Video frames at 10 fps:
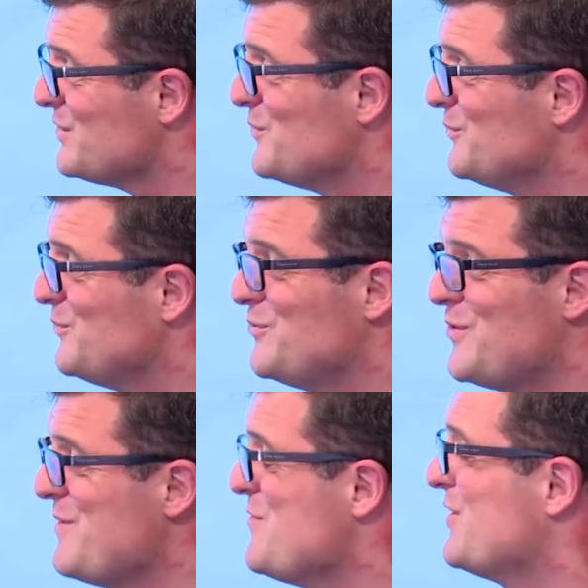so
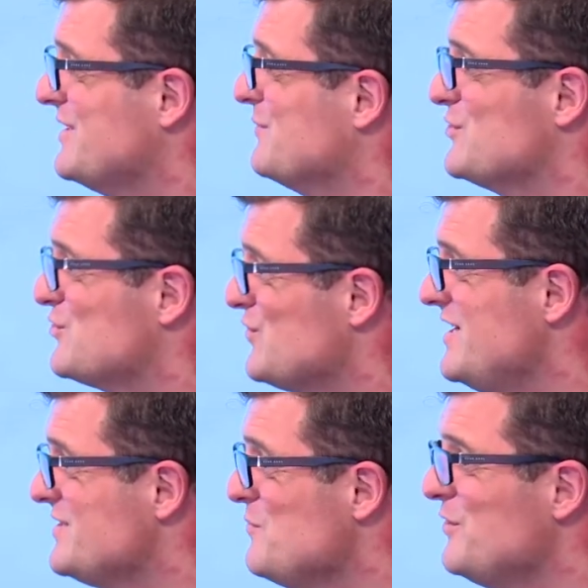i'm walking down the
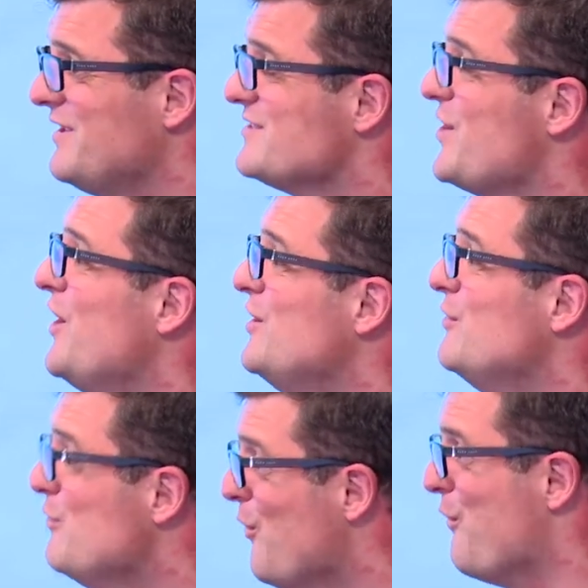street and one of the things i
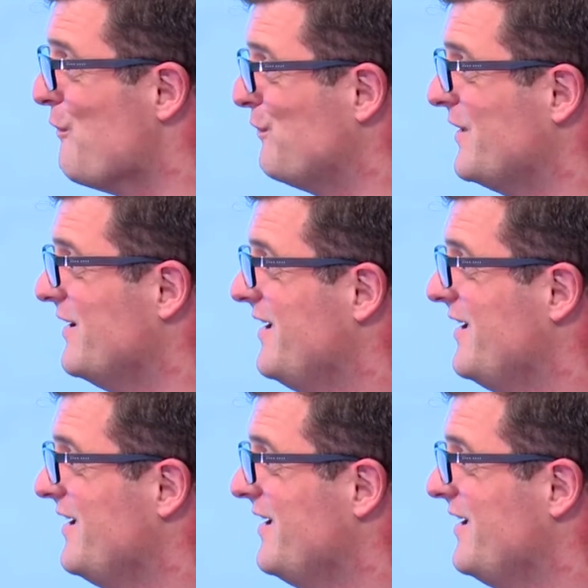love